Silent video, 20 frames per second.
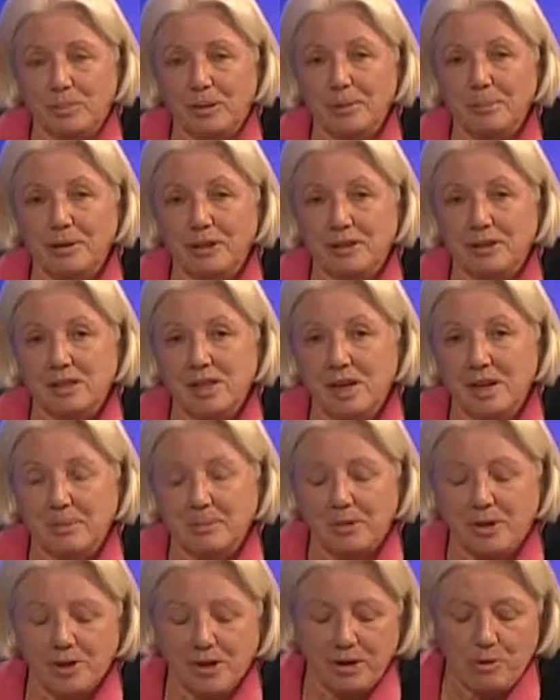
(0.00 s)
Public
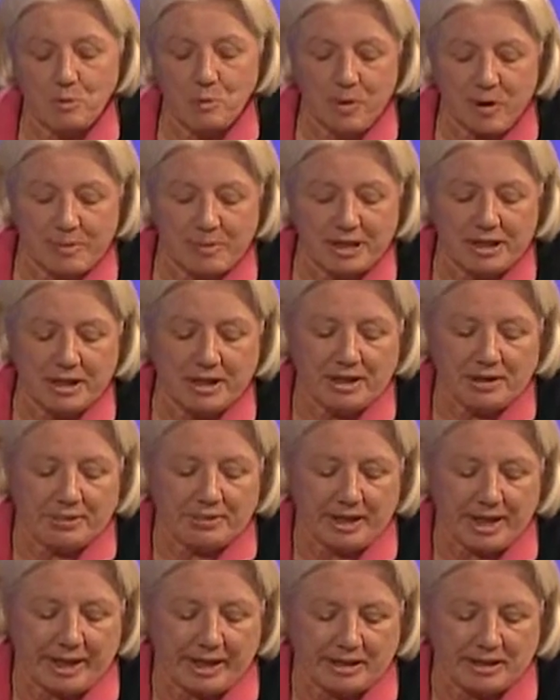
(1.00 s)
Library, Women of
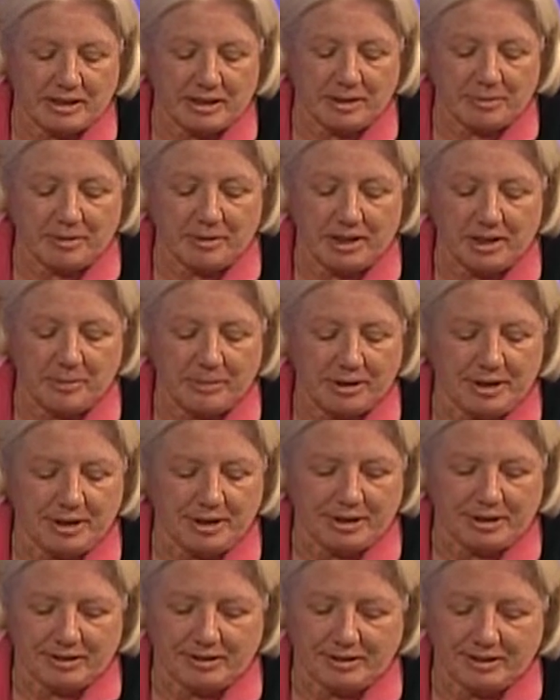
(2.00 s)
Act Up. I'll be
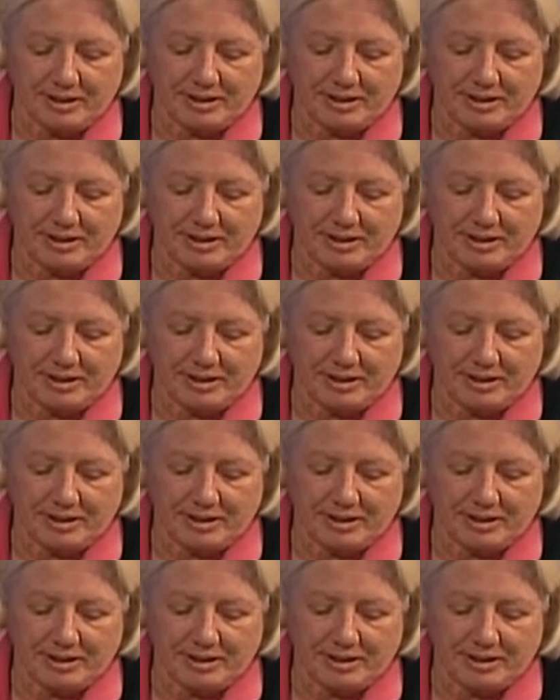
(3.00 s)
there.